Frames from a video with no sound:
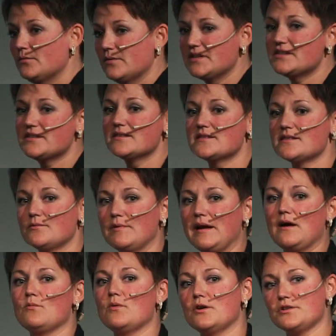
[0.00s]
which is
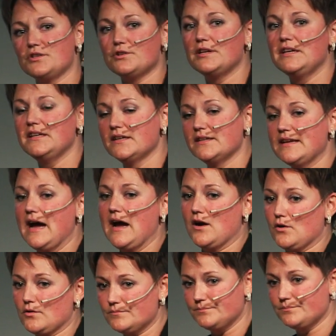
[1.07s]
around what you hear
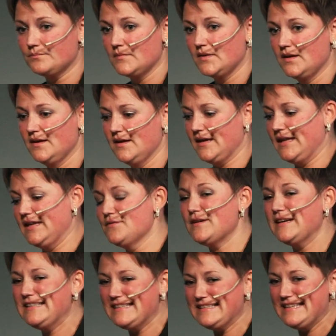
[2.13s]
now. And if
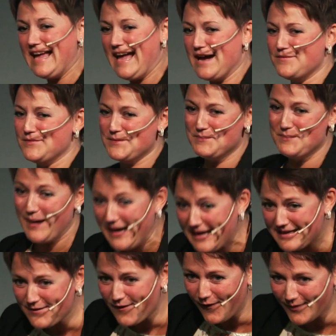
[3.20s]
I didn't have the
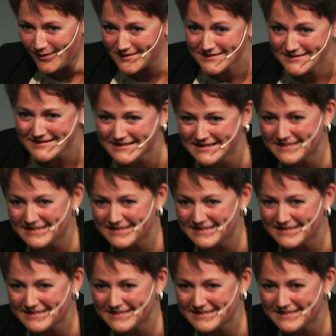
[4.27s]
mic on,